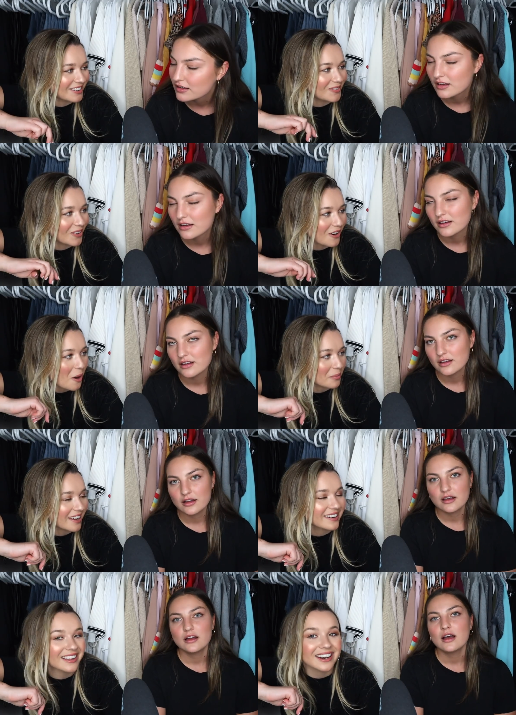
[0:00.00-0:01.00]
Speaker 1: it co- more
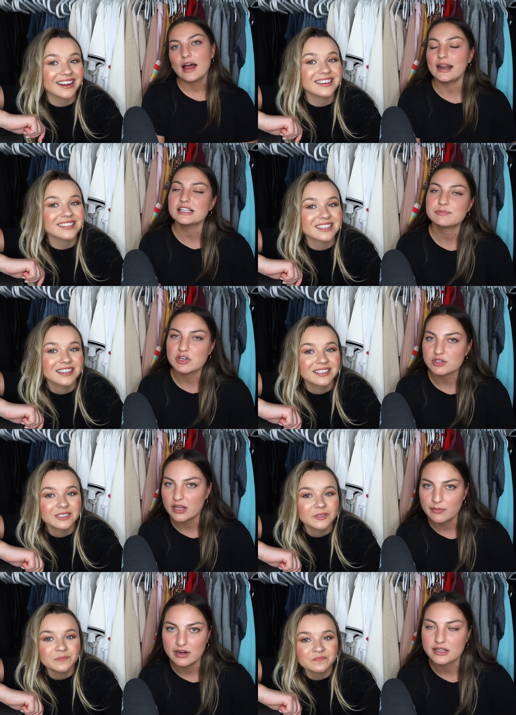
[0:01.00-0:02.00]
complicated than it is. I had a
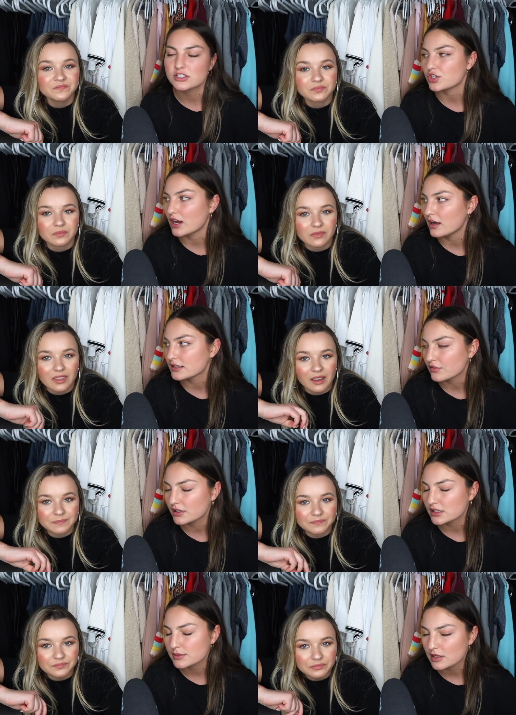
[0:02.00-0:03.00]
Speaker 2: speech impediment as a child.
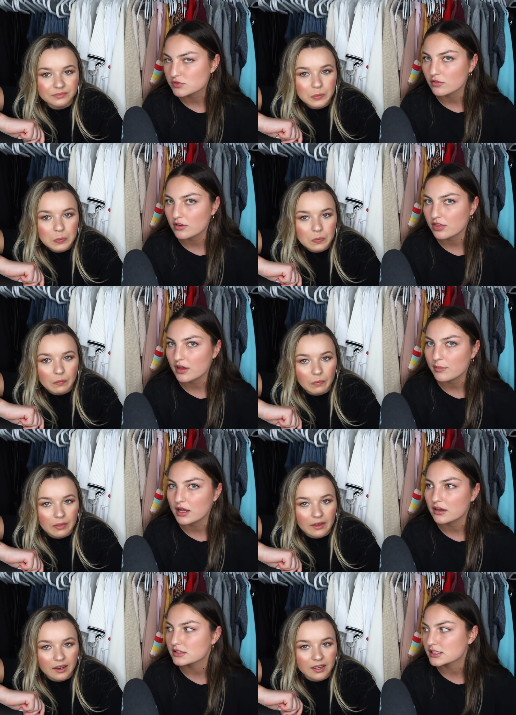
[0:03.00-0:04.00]
I really sometimes
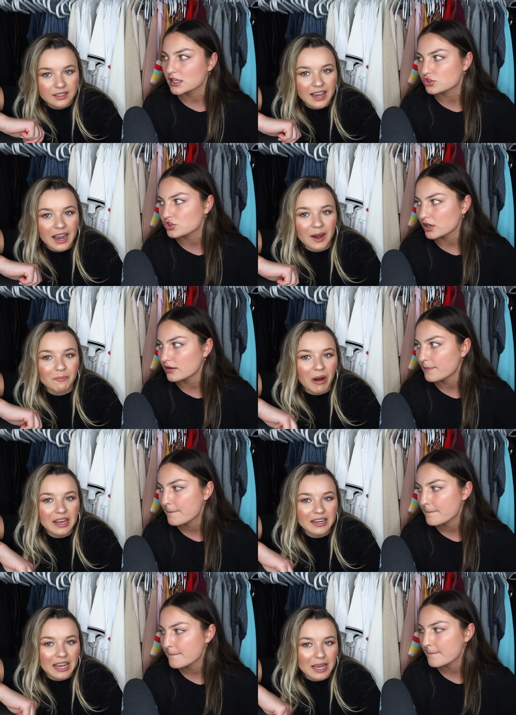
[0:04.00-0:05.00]
overthink my enunciation. Yeah,
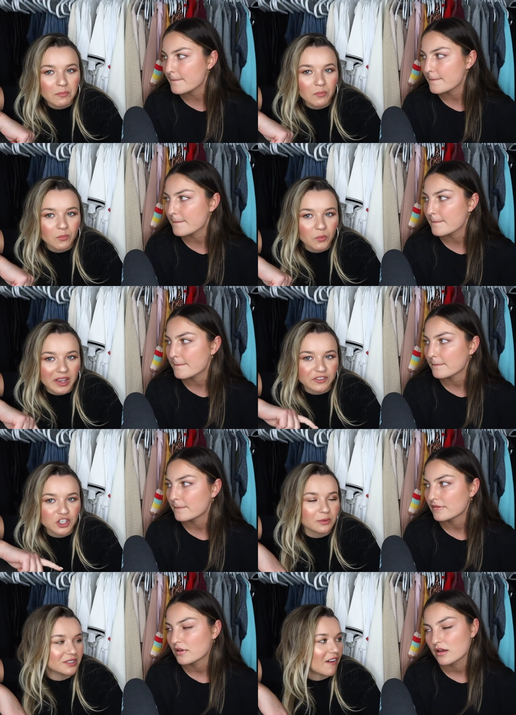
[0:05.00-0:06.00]
Speaker 1: my name,
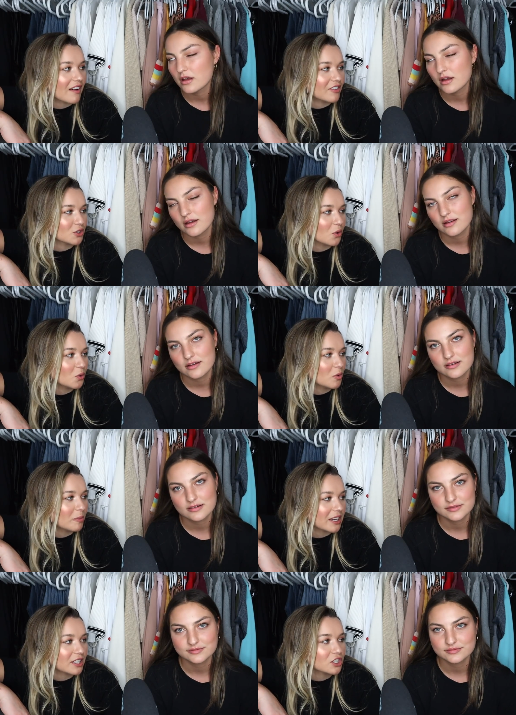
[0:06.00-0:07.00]
if she was five years old,
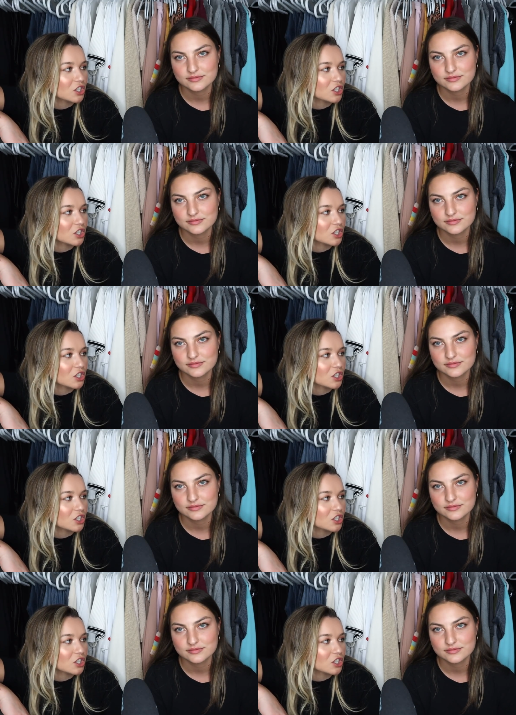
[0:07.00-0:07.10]
would be